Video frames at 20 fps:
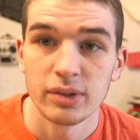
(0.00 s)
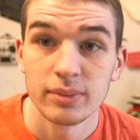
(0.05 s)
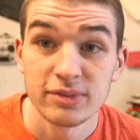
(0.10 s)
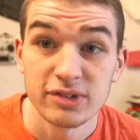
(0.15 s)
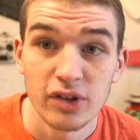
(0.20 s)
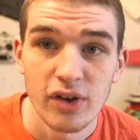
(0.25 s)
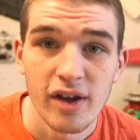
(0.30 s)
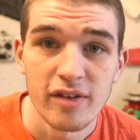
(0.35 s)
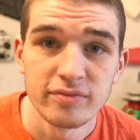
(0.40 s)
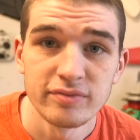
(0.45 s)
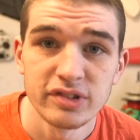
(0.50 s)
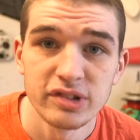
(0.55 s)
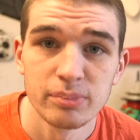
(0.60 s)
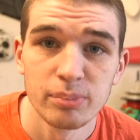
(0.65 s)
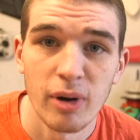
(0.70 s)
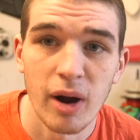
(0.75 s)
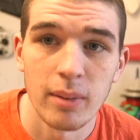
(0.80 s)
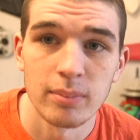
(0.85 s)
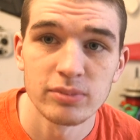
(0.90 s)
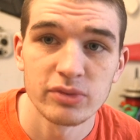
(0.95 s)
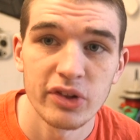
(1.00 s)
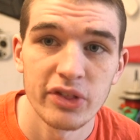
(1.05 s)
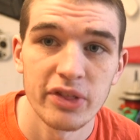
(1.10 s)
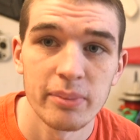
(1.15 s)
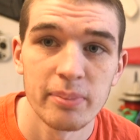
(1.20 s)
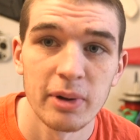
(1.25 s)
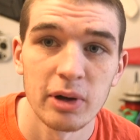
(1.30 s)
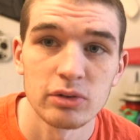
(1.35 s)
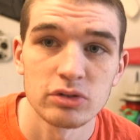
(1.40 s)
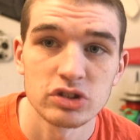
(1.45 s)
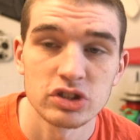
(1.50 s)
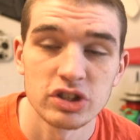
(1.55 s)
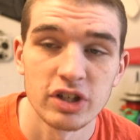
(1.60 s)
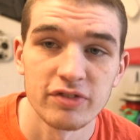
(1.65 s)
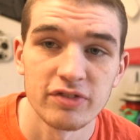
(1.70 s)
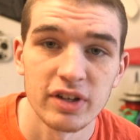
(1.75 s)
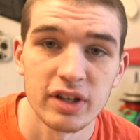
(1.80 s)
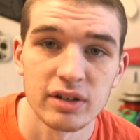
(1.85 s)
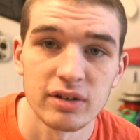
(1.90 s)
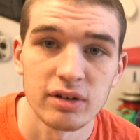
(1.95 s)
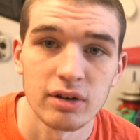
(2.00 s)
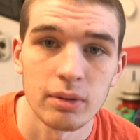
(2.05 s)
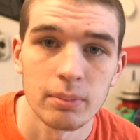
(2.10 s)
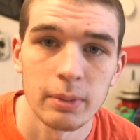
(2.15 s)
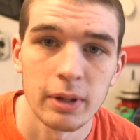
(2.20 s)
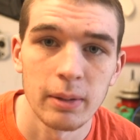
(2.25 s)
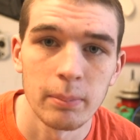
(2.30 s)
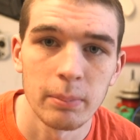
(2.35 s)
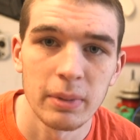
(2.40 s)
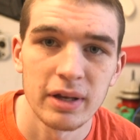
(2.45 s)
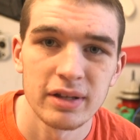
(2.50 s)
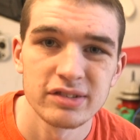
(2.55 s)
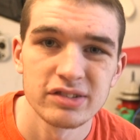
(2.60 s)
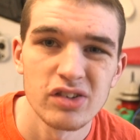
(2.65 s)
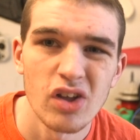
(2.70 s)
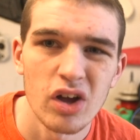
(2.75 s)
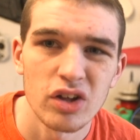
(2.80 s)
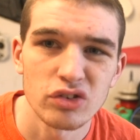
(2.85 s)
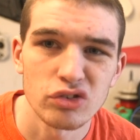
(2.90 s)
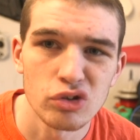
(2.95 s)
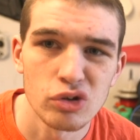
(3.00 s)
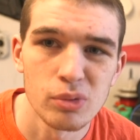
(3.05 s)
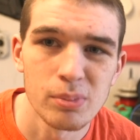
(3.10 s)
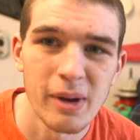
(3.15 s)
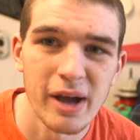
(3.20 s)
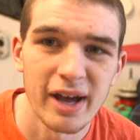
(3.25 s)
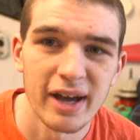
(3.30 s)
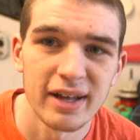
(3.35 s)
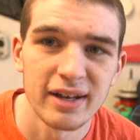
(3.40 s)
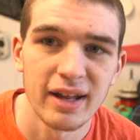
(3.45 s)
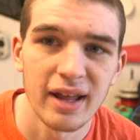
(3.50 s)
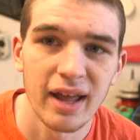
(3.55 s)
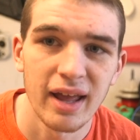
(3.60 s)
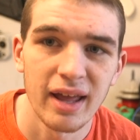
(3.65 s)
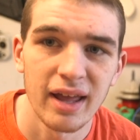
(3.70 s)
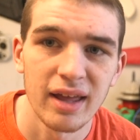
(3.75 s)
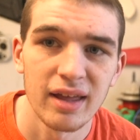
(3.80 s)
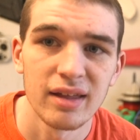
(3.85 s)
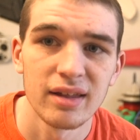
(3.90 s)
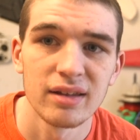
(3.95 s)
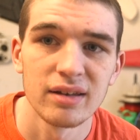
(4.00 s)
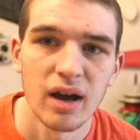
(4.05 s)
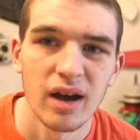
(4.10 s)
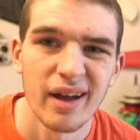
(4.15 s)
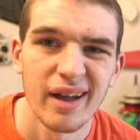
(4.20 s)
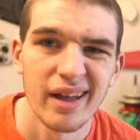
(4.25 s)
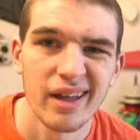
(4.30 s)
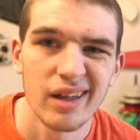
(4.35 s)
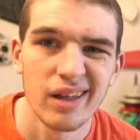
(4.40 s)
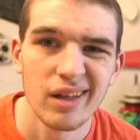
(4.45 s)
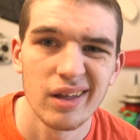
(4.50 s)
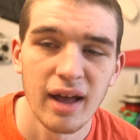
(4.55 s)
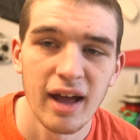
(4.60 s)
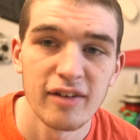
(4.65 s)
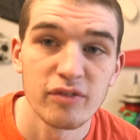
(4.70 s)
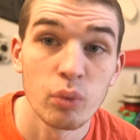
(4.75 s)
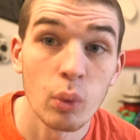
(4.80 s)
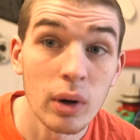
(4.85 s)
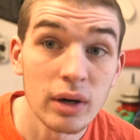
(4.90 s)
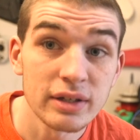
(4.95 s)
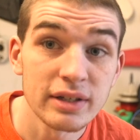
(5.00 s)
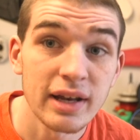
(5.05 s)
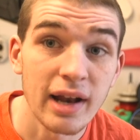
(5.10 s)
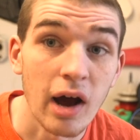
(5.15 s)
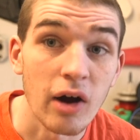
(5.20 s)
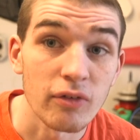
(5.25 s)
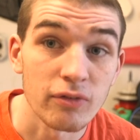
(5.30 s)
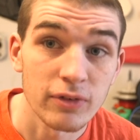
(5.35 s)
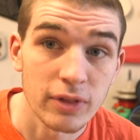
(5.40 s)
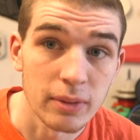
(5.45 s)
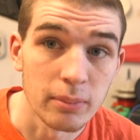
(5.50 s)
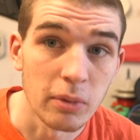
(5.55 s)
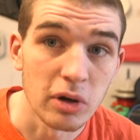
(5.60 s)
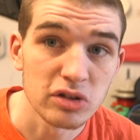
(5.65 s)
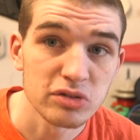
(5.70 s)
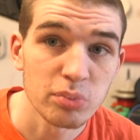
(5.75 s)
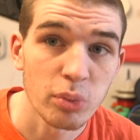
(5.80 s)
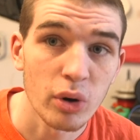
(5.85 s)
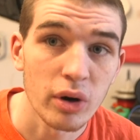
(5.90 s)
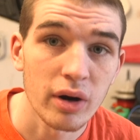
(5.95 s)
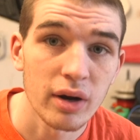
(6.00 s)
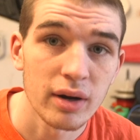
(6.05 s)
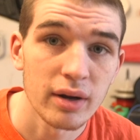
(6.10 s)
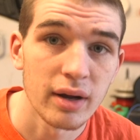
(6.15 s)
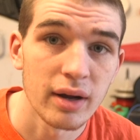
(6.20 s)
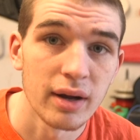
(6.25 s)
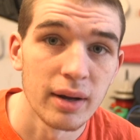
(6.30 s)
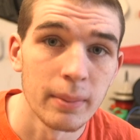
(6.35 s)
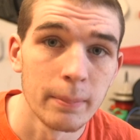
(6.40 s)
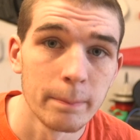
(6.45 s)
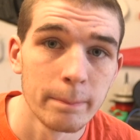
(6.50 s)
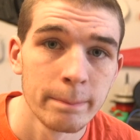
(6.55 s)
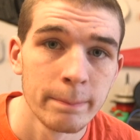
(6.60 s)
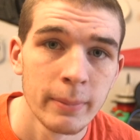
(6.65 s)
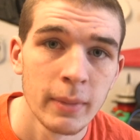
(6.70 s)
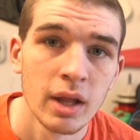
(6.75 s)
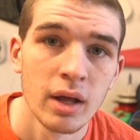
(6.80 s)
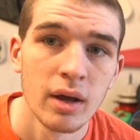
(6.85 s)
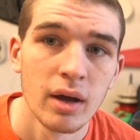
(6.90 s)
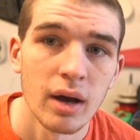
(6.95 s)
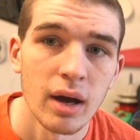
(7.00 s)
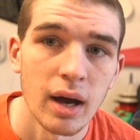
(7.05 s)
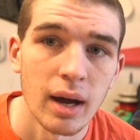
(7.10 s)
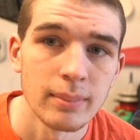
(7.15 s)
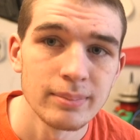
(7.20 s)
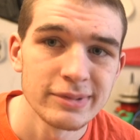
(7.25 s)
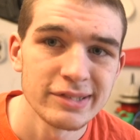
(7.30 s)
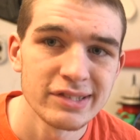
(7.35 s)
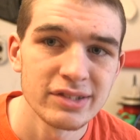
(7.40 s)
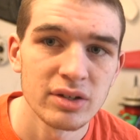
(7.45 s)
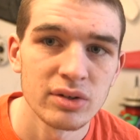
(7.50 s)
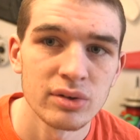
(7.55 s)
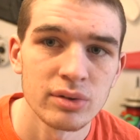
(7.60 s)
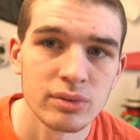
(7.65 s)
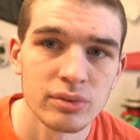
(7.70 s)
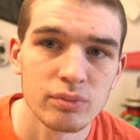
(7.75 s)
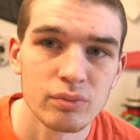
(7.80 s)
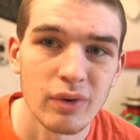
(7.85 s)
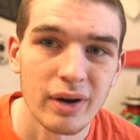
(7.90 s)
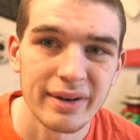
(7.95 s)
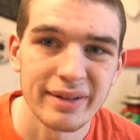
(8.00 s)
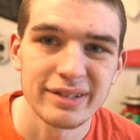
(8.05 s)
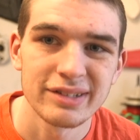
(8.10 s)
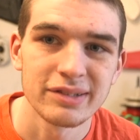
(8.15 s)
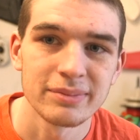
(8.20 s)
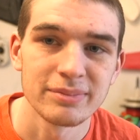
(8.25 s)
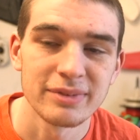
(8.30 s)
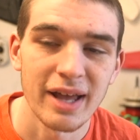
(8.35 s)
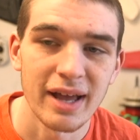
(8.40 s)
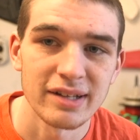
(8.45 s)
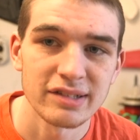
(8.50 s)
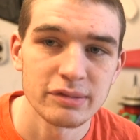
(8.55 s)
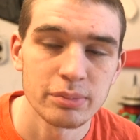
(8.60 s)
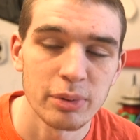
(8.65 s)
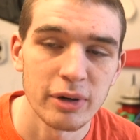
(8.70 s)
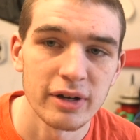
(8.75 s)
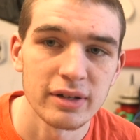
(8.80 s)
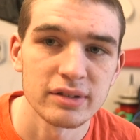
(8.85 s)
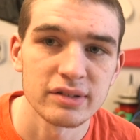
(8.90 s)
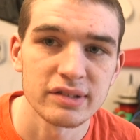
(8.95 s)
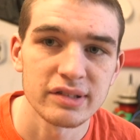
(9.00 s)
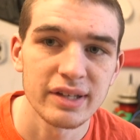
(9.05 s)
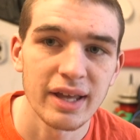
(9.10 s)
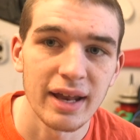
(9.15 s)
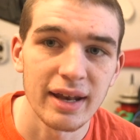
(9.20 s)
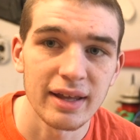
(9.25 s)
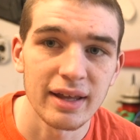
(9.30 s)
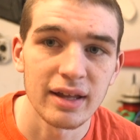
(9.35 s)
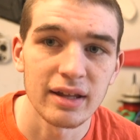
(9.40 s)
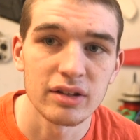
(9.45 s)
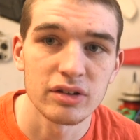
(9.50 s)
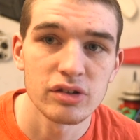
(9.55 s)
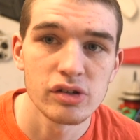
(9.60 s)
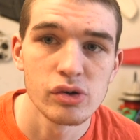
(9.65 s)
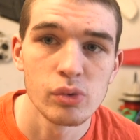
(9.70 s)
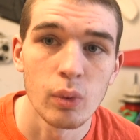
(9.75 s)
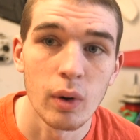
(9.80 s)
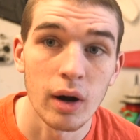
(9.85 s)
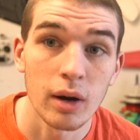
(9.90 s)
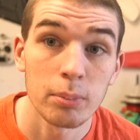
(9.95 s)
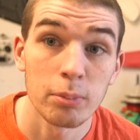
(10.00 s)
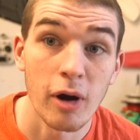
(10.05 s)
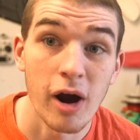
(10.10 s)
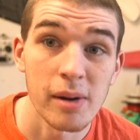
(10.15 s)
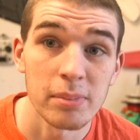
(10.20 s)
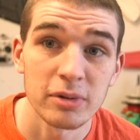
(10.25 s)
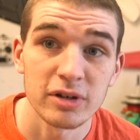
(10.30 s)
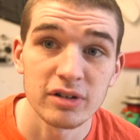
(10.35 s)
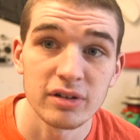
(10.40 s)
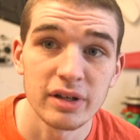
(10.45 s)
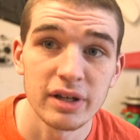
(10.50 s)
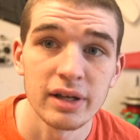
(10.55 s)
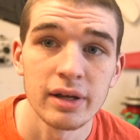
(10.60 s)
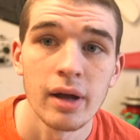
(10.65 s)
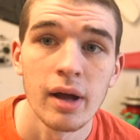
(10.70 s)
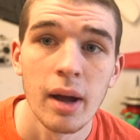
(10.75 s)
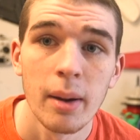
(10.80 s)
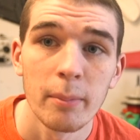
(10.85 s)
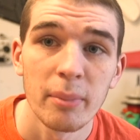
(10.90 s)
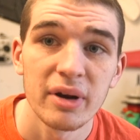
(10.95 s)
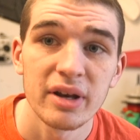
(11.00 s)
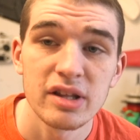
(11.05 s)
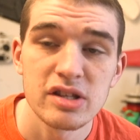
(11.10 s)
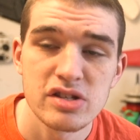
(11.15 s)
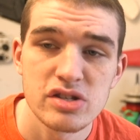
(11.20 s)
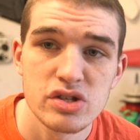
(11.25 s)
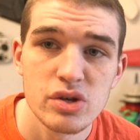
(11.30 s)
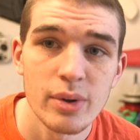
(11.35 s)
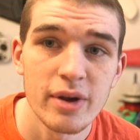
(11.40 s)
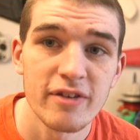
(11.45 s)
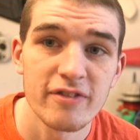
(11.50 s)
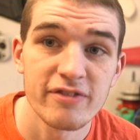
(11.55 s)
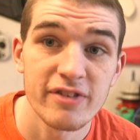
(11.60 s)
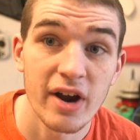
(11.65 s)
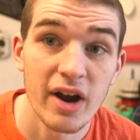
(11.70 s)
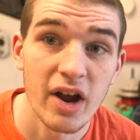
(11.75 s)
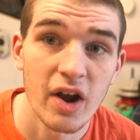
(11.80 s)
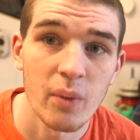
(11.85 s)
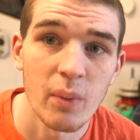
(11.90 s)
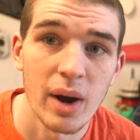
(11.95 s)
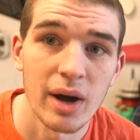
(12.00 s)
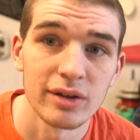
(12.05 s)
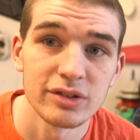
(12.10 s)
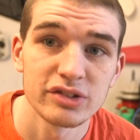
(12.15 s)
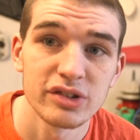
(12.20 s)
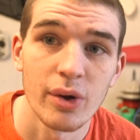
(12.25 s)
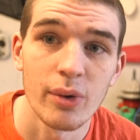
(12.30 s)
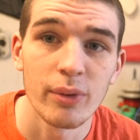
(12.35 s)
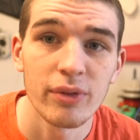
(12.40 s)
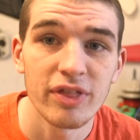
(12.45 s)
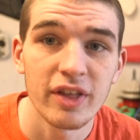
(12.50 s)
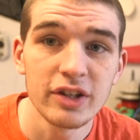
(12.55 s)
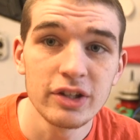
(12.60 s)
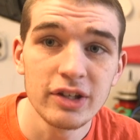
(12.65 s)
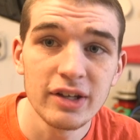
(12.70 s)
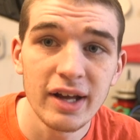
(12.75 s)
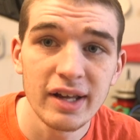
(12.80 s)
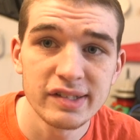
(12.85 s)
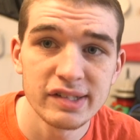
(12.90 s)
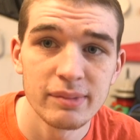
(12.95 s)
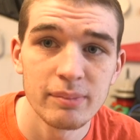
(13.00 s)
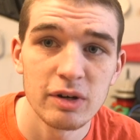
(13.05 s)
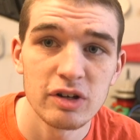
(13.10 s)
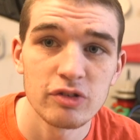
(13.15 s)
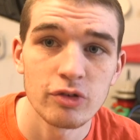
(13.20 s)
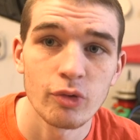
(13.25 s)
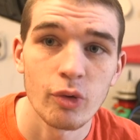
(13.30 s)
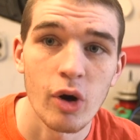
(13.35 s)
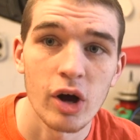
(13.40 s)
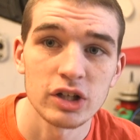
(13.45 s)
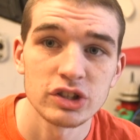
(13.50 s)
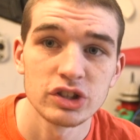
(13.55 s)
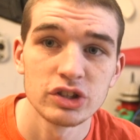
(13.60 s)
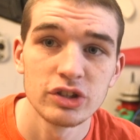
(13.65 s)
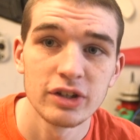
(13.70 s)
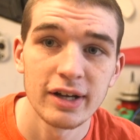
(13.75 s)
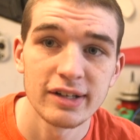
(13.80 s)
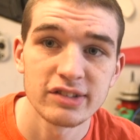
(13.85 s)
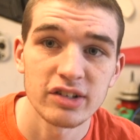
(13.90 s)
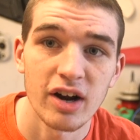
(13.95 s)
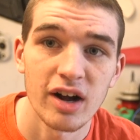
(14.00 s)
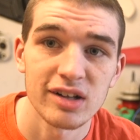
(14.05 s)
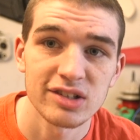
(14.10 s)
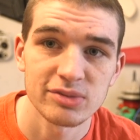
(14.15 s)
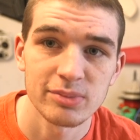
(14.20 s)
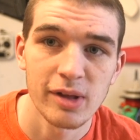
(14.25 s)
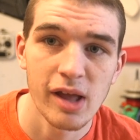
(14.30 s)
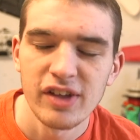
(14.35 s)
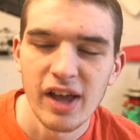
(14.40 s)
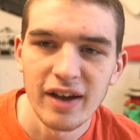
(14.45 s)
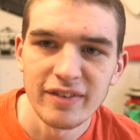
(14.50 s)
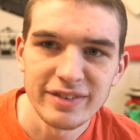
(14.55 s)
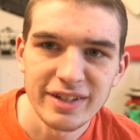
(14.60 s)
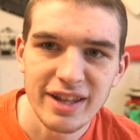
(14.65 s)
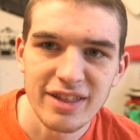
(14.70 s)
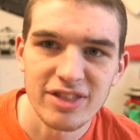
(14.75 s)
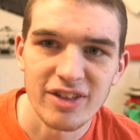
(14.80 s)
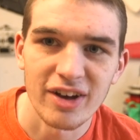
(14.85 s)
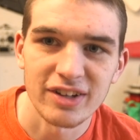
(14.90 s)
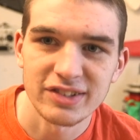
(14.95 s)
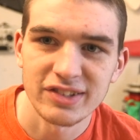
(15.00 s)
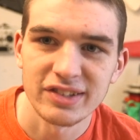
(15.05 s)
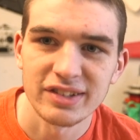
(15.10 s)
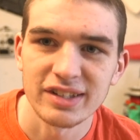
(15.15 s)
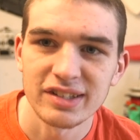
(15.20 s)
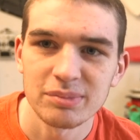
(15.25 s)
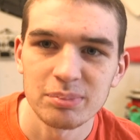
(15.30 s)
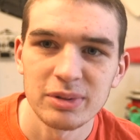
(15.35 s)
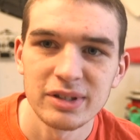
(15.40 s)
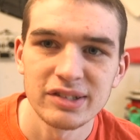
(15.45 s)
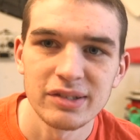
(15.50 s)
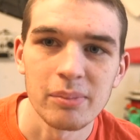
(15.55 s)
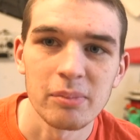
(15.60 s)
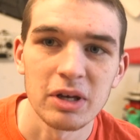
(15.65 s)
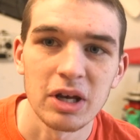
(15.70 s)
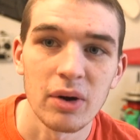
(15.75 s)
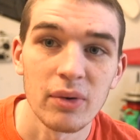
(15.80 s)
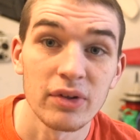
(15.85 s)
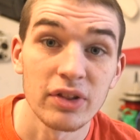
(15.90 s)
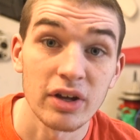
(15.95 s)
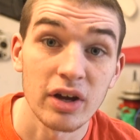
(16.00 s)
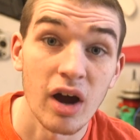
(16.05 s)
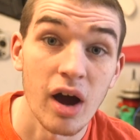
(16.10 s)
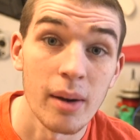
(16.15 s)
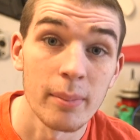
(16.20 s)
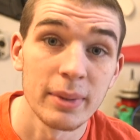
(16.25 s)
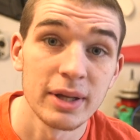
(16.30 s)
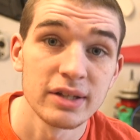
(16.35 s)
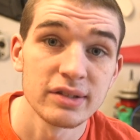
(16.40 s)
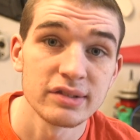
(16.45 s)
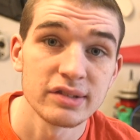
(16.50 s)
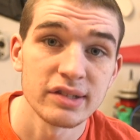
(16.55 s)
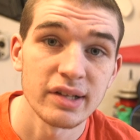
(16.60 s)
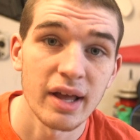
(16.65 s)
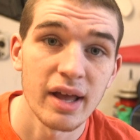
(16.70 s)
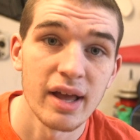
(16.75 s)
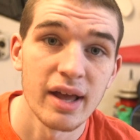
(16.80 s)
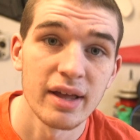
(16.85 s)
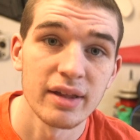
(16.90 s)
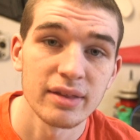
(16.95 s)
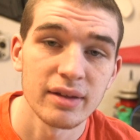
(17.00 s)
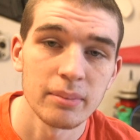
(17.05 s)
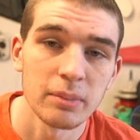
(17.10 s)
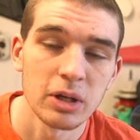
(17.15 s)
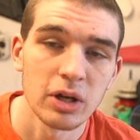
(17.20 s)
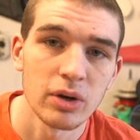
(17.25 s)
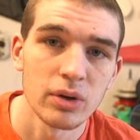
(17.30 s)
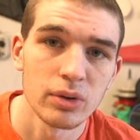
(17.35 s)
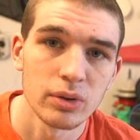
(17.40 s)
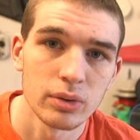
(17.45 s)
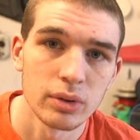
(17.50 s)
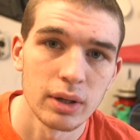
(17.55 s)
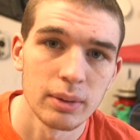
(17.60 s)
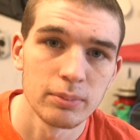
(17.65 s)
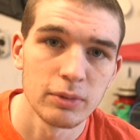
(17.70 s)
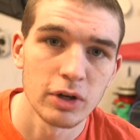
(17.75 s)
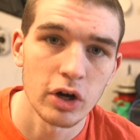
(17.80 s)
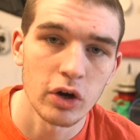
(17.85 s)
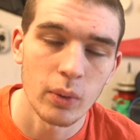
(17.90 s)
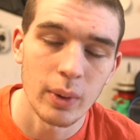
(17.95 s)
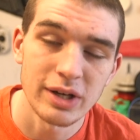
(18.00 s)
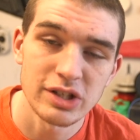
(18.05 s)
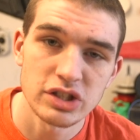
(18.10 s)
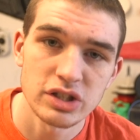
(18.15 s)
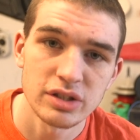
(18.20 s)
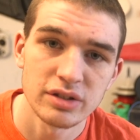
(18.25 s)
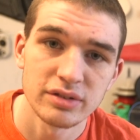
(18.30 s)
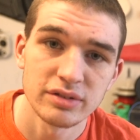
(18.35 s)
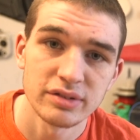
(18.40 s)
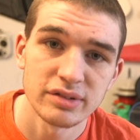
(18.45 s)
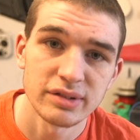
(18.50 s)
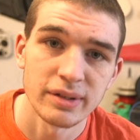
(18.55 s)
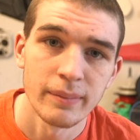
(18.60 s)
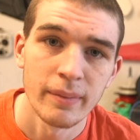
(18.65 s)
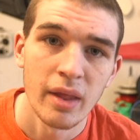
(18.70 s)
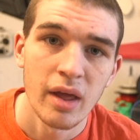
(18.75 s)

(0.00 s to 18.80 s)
So I'm still having some problems with the belt shifting a little bit, but it's not too bad, and I have worked it out for the most part. I'm still running some test prints, getting it to work properly, but it's doing very well. So thank you guys so much for watching. You guys are awesome. If you have any thoughts on this, please let me know in the comments, and let me know your questions.